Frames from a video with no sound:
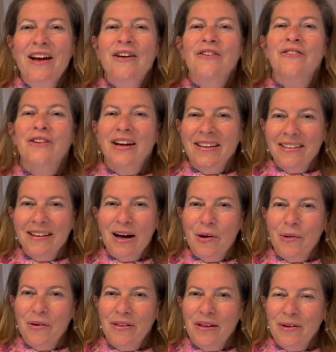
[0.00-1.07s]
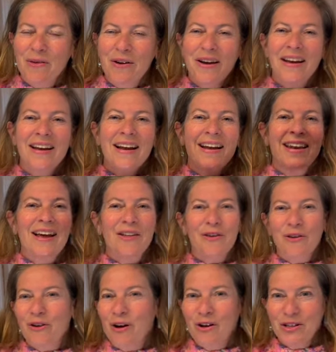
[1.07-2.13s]
finally got what they wanted, and now
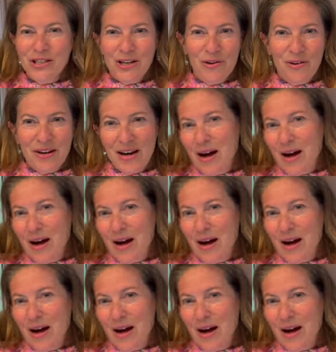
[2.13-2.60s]
they're all showing